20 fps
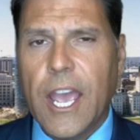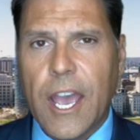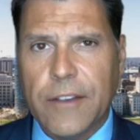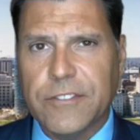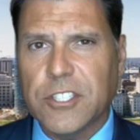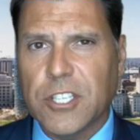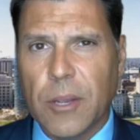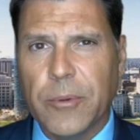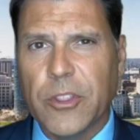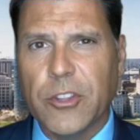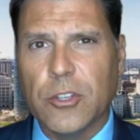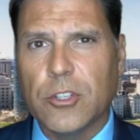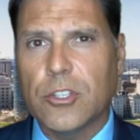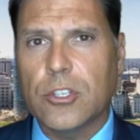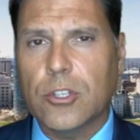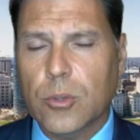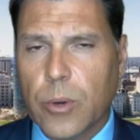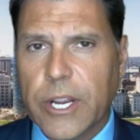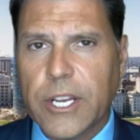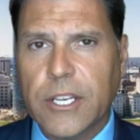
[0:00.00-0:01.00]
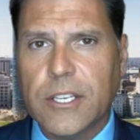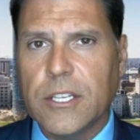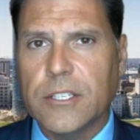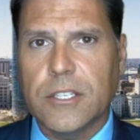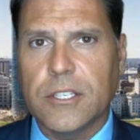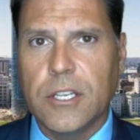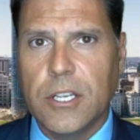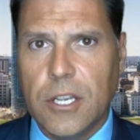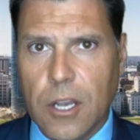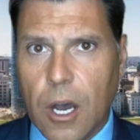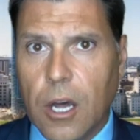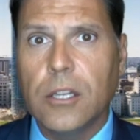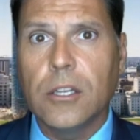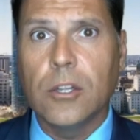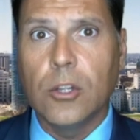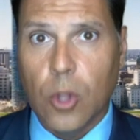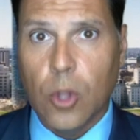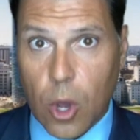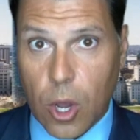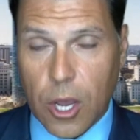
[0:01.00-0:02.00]
have some of the strictest gun
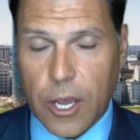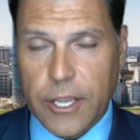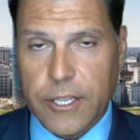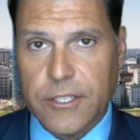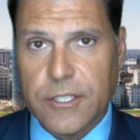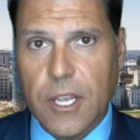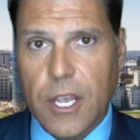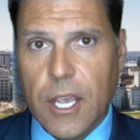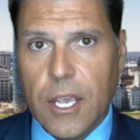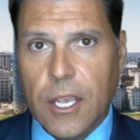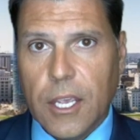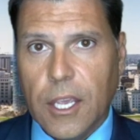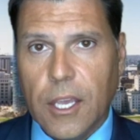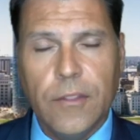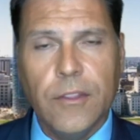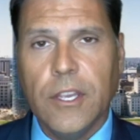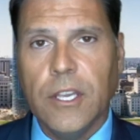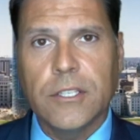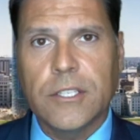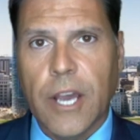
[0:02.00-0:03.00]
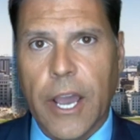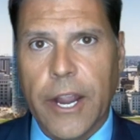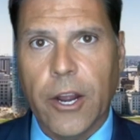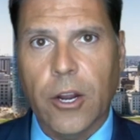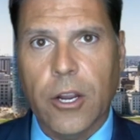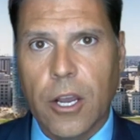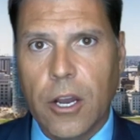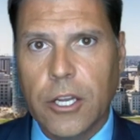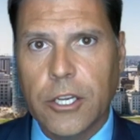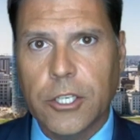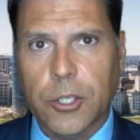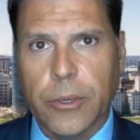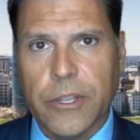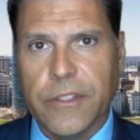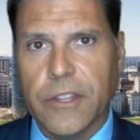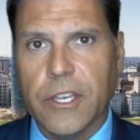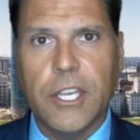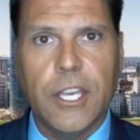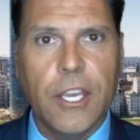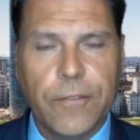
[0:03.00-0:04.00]
laws in the entire country.
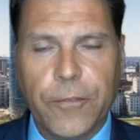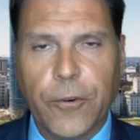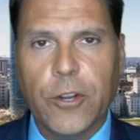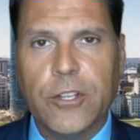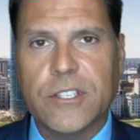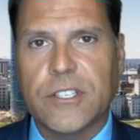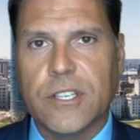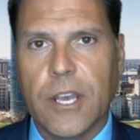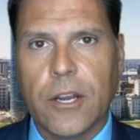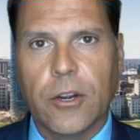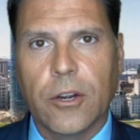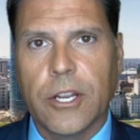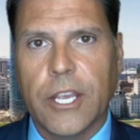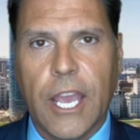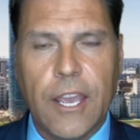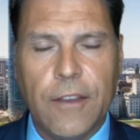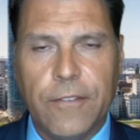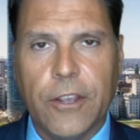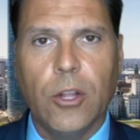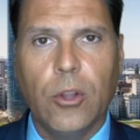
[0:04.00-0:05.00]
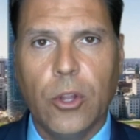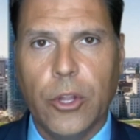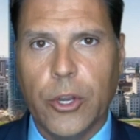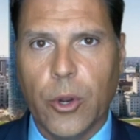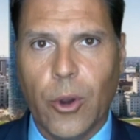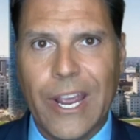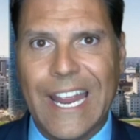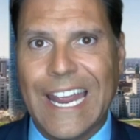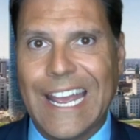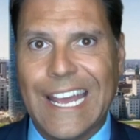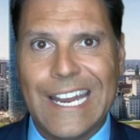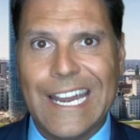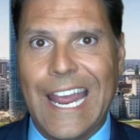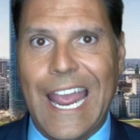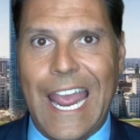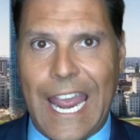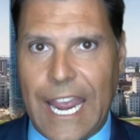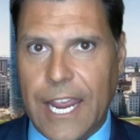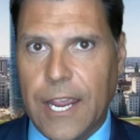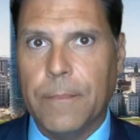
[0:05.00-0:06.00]
The Gifford Center gave Illinois an
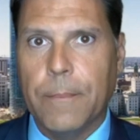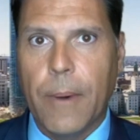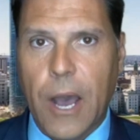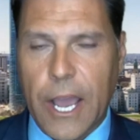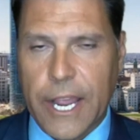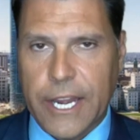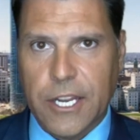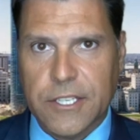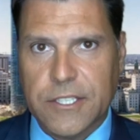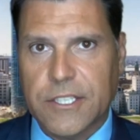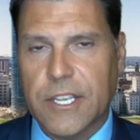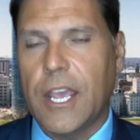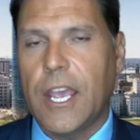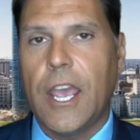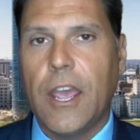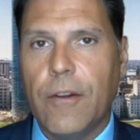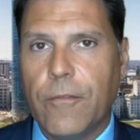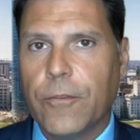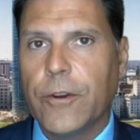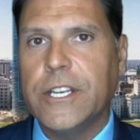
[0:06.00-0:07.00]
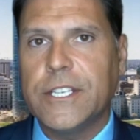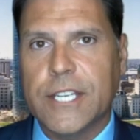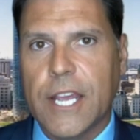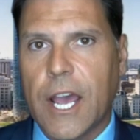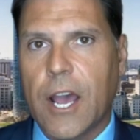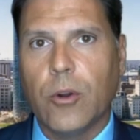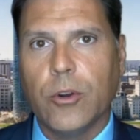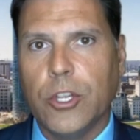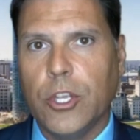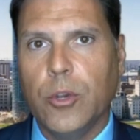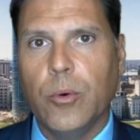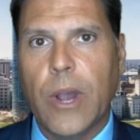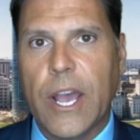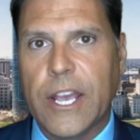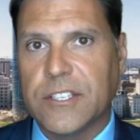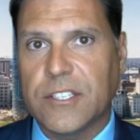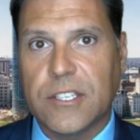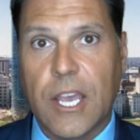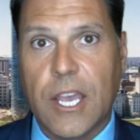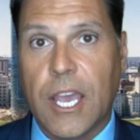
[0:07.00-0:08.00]
A-. Every Town
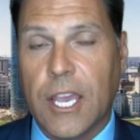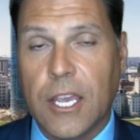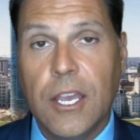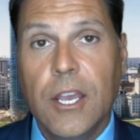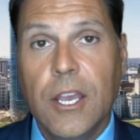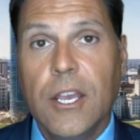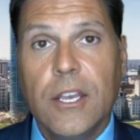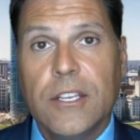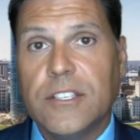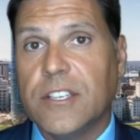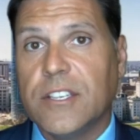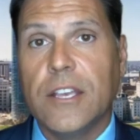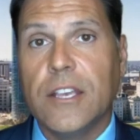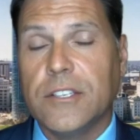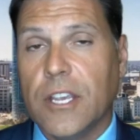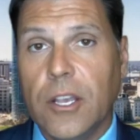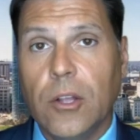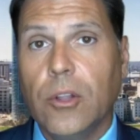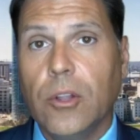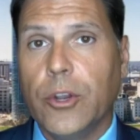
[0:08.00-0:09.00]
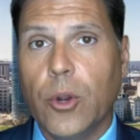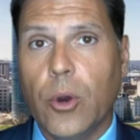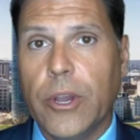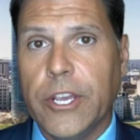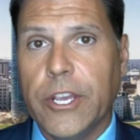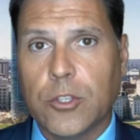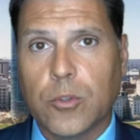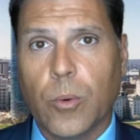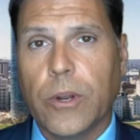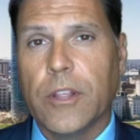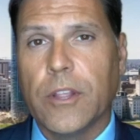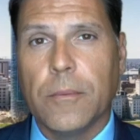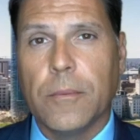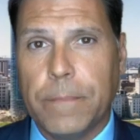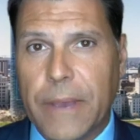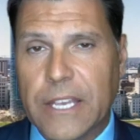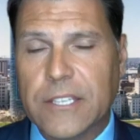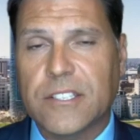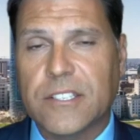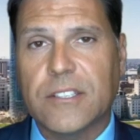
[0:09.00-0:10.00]
USA says Illinois is one of the
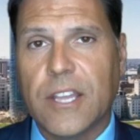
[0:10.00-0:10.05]
best